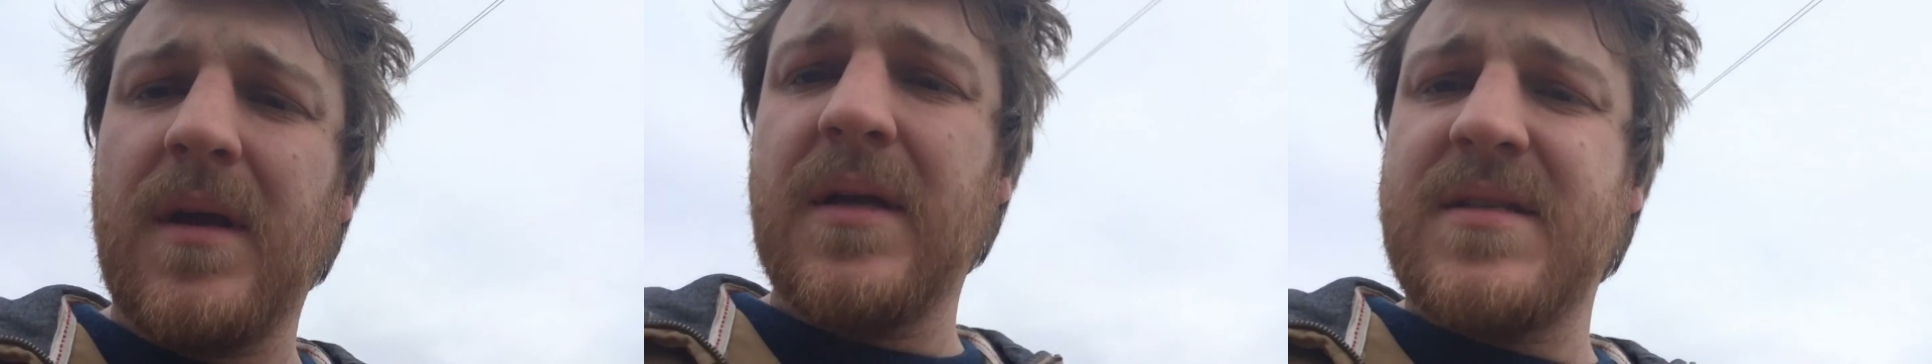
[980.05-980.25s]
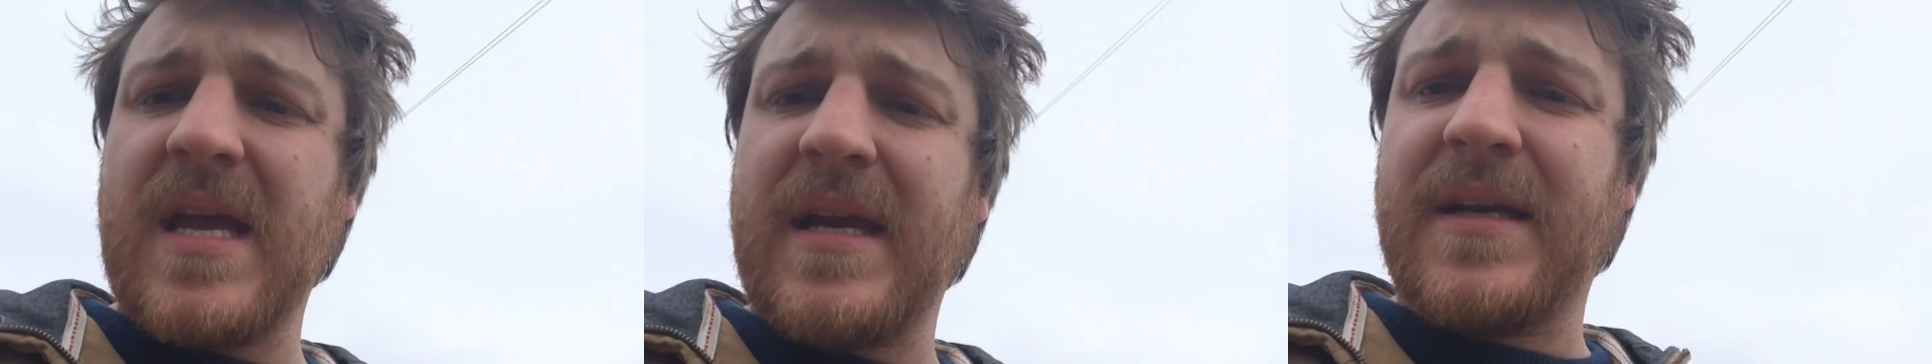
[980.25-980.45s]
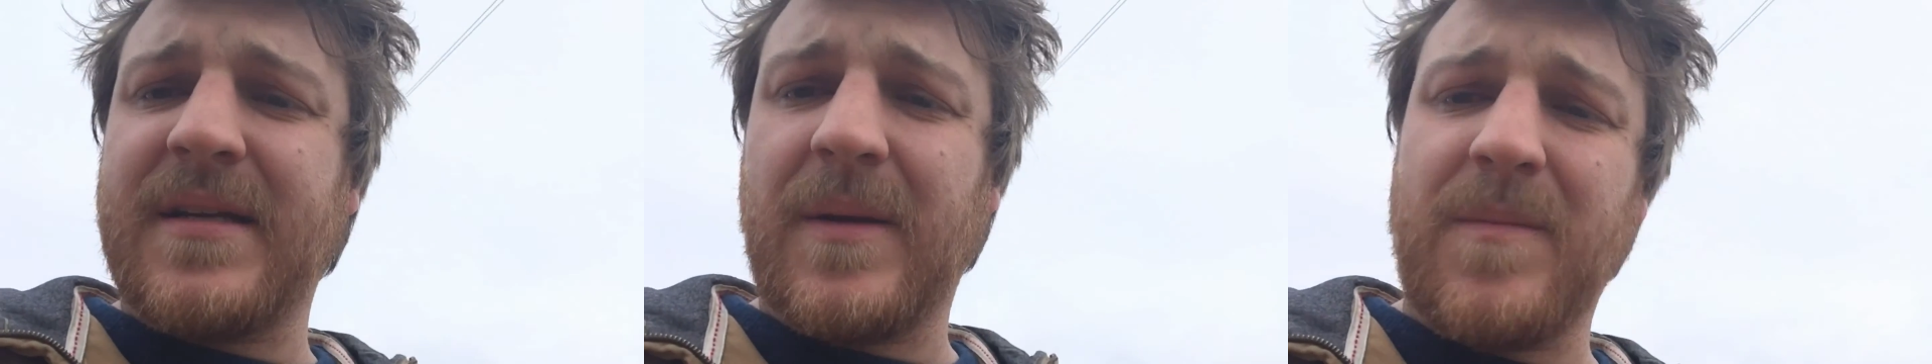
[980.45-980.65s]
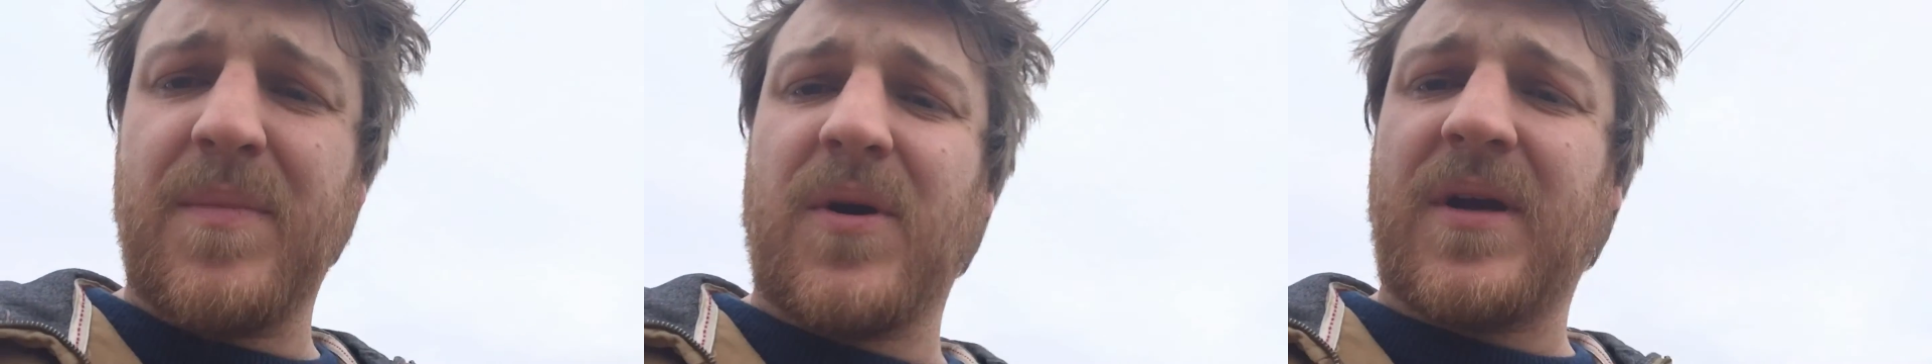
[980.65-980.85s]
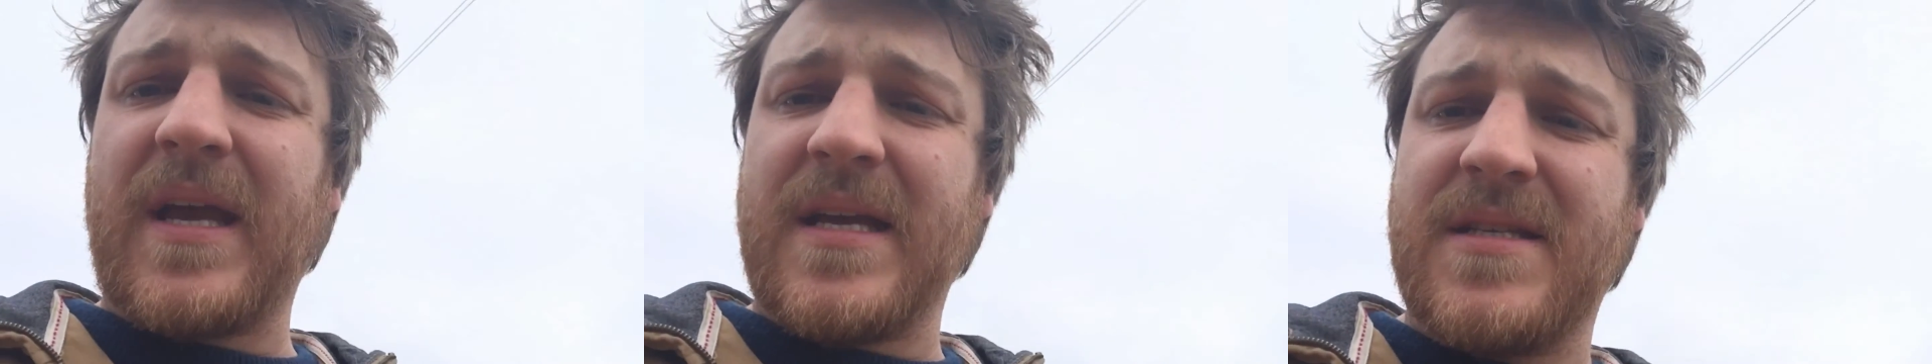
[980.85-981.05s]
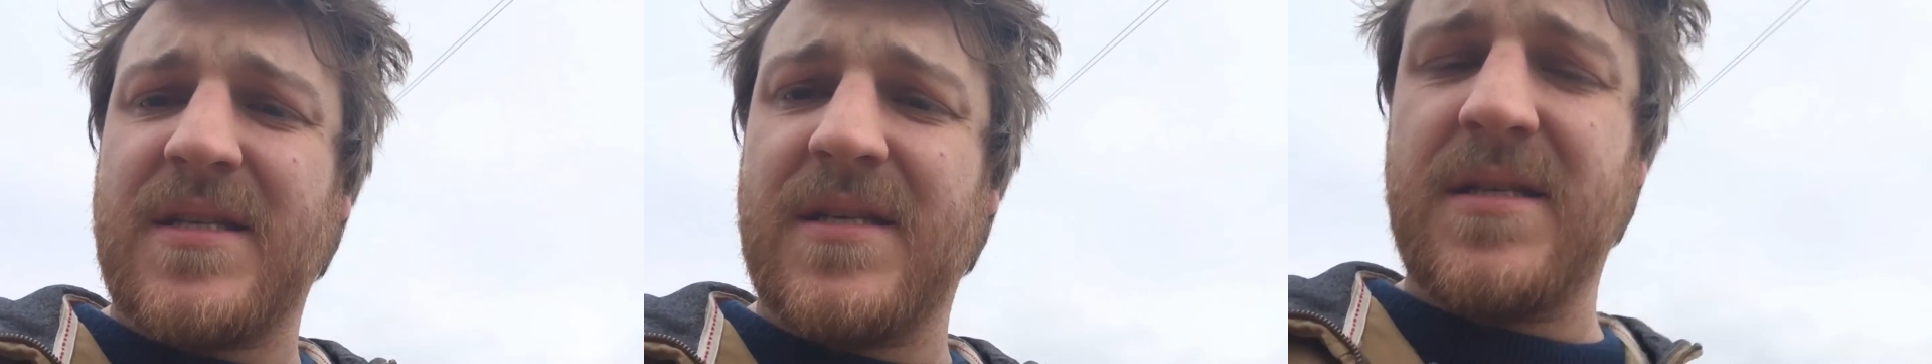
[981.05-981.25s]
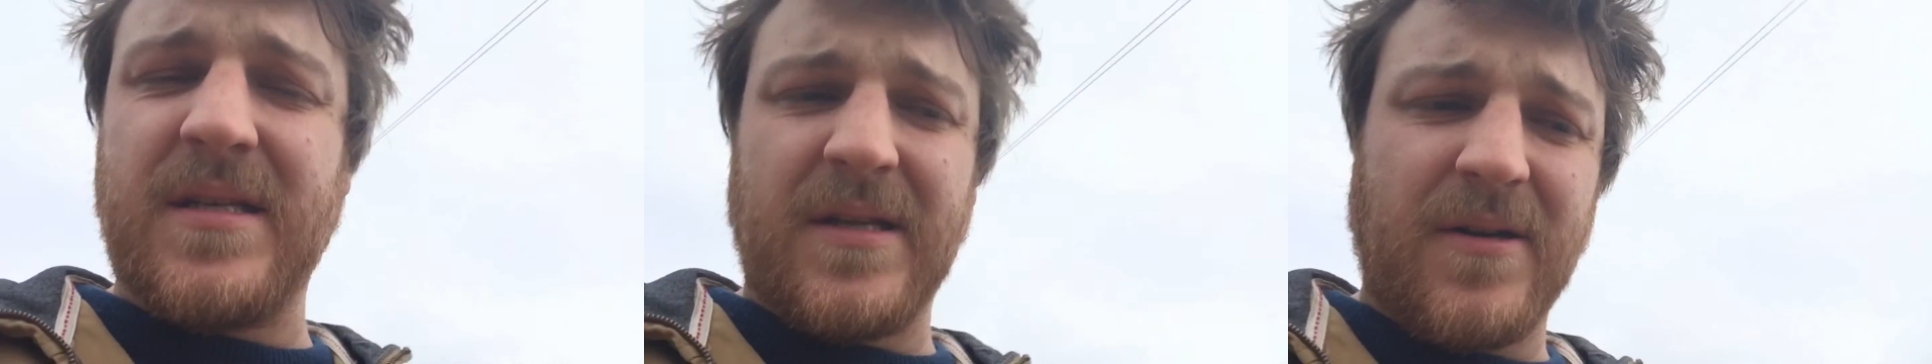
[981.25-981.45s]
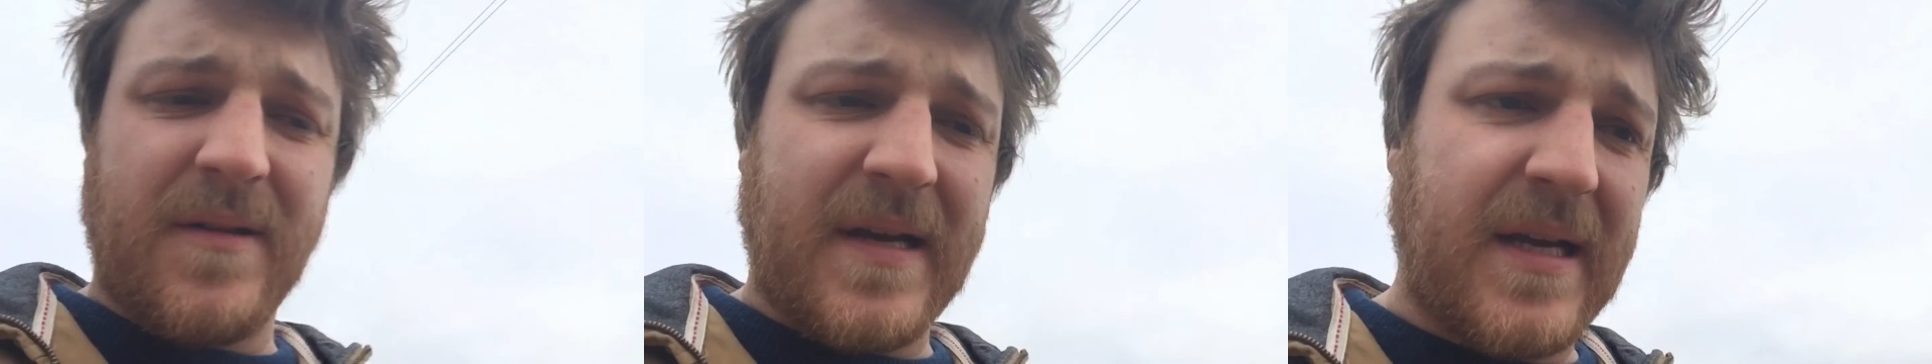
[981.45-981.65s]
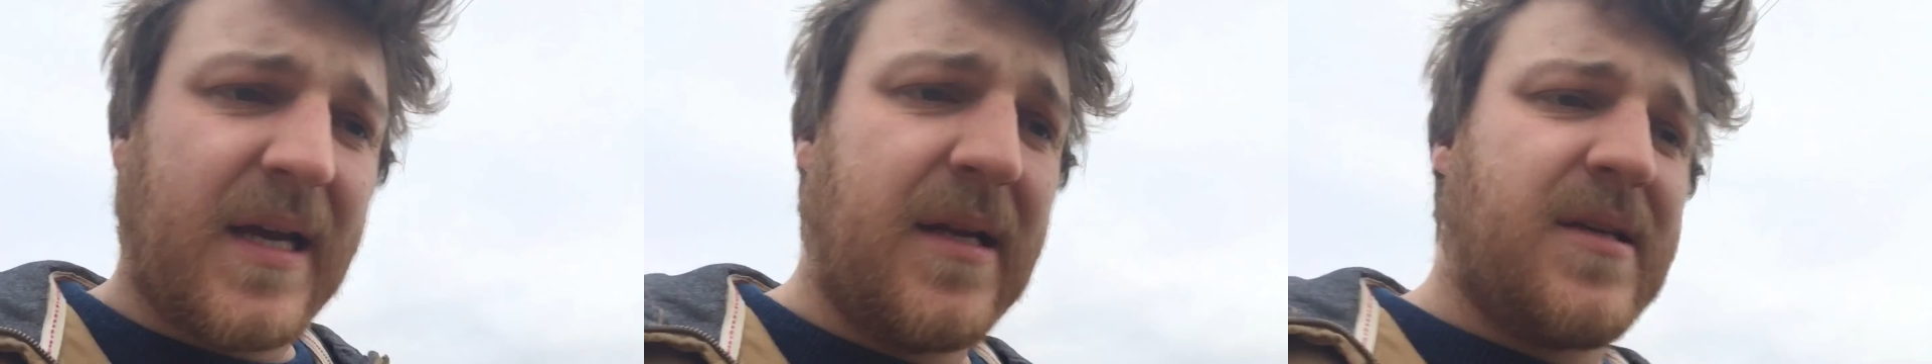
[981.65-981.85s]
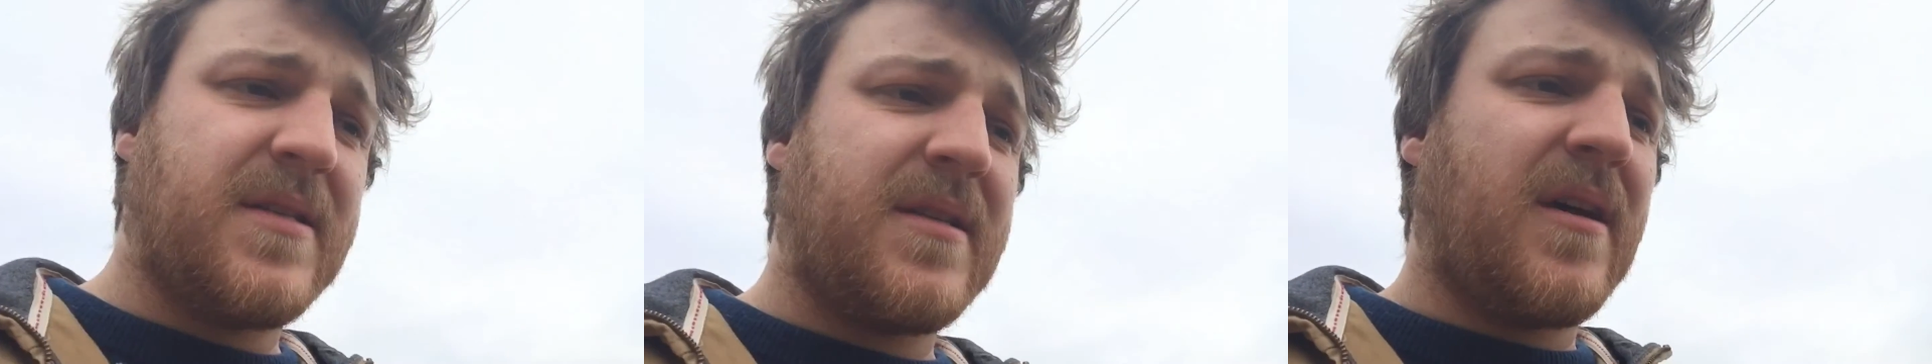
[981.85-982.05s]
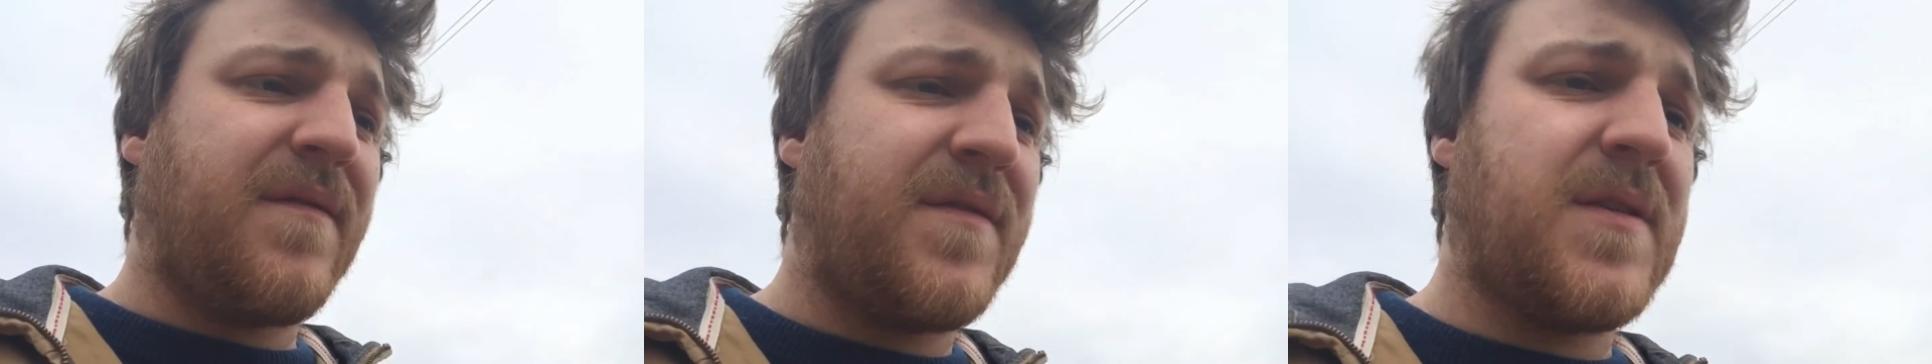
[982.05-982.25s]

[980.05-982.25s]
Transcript: taking down bookcases and all that kind of stuff,